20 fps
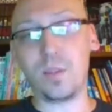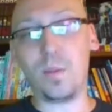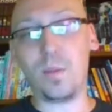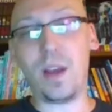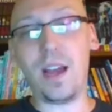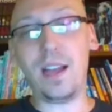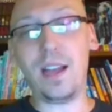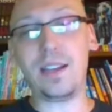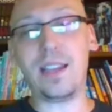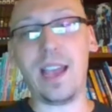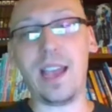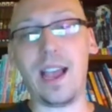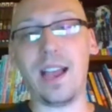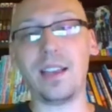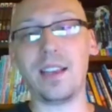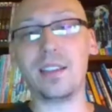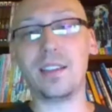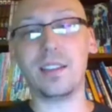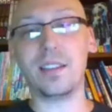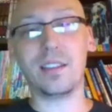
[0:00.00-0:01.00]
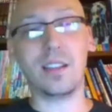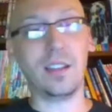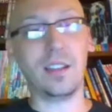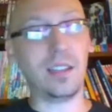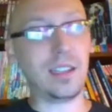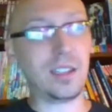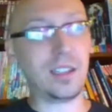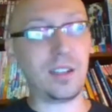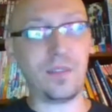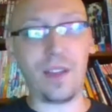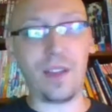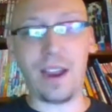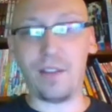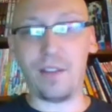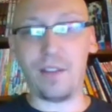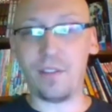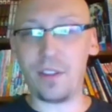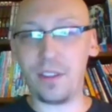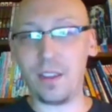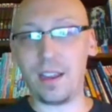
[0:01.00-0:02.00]
podcast is the list of
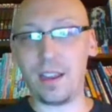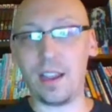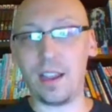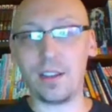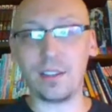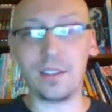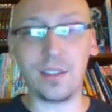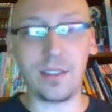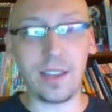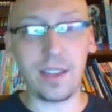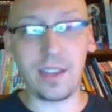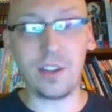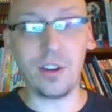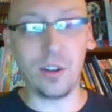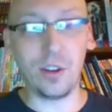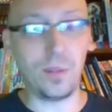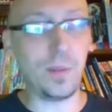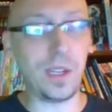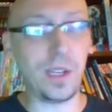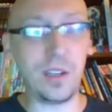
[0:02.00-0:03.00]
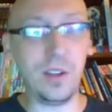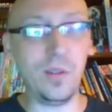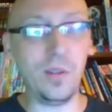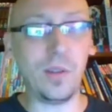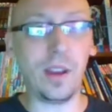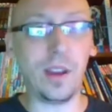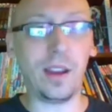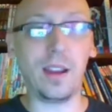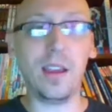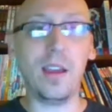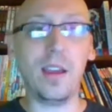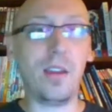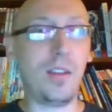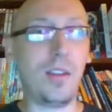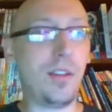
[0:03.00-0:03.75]
everything else that they could be doing.